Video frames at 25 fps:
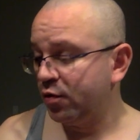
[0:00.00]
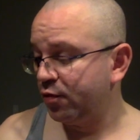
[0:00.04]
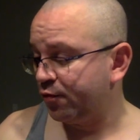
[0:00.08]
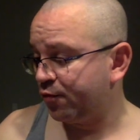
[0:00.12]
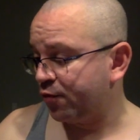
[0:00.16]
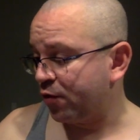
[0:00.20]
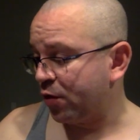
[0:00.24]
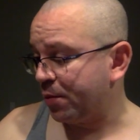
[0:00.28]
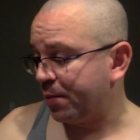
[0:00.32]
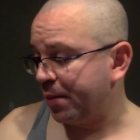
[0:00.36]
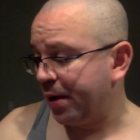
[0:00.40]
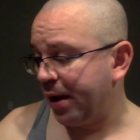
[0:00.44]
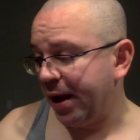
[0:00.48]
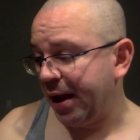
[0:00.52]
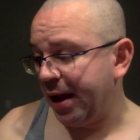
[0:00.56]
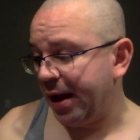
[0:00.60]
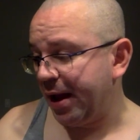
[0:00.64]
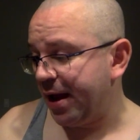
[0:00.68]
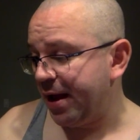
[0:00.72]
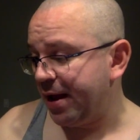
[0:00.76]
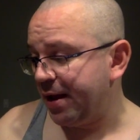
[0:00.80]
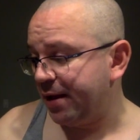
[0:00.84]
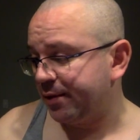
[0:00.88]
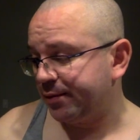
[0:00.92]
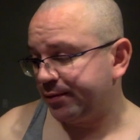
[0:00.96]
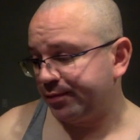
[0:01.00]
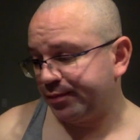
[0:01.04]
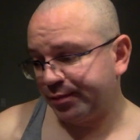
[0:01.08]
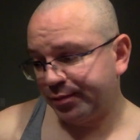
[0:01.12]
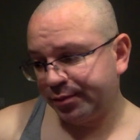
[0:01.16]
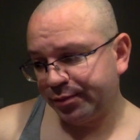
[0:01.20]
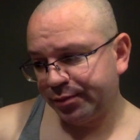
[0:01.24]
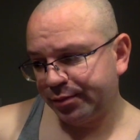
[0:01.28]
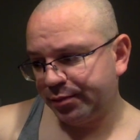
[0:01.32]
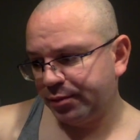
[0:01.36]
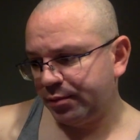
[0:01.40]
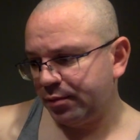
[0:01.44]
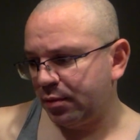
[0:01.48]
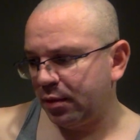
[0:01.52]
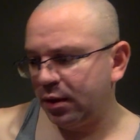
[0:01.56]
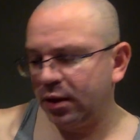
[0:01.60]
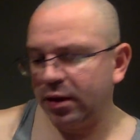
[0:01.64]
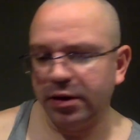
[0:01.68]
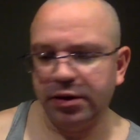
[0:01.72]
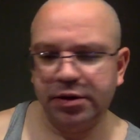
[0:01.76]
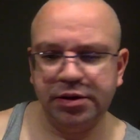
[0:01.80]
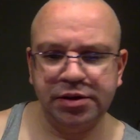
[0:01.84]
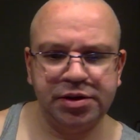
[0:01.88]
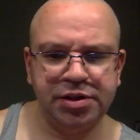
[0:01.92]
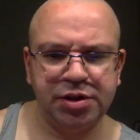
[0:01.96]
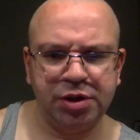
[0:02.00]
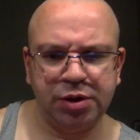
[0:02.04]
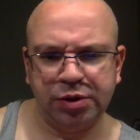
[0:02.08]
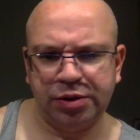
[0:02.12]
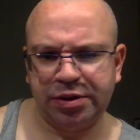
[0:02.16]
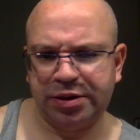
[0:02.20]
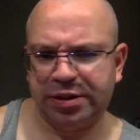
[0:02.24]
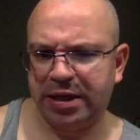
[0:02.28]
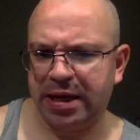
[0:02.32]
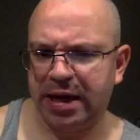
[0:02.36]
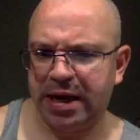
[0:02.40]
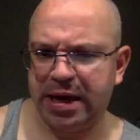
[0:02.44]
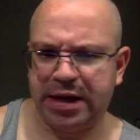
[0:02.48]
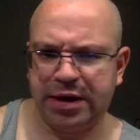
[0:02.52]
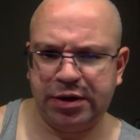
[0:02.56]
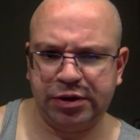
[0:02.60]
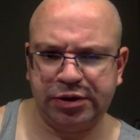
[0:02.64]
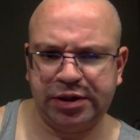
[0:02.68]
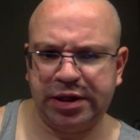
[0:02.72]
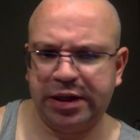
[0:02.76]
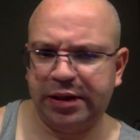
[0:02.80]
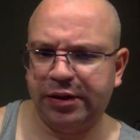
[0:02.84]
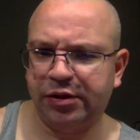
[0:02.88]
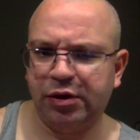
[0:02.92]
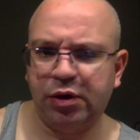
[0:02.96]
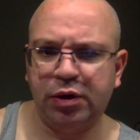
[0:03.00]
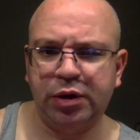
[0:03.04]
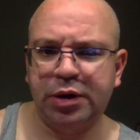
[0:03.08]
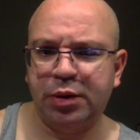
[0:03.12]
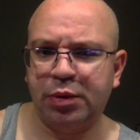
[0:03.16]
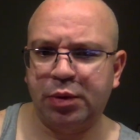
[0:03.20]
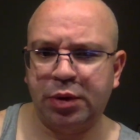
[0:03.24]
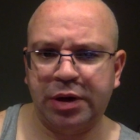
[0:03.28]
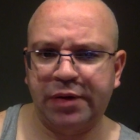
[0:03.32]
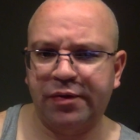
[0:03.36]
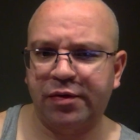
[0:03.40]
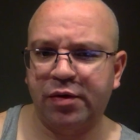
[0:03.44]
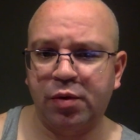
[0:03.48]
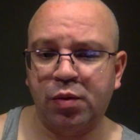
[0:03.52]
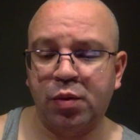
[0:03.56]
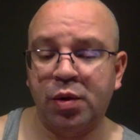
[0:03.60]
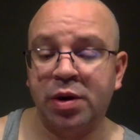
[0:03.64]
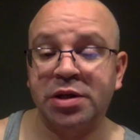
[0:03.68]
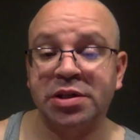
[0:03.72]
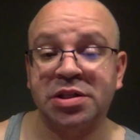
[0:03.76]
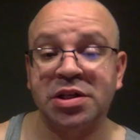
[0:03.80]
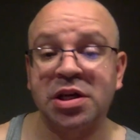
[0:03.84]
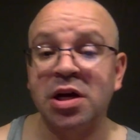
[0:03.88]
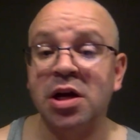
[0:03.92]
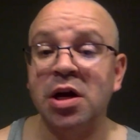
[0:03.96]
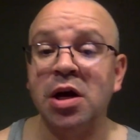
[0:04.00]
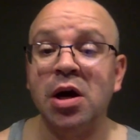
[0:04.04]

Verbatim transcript: from 8 till 10 or 10.30, whatever it was,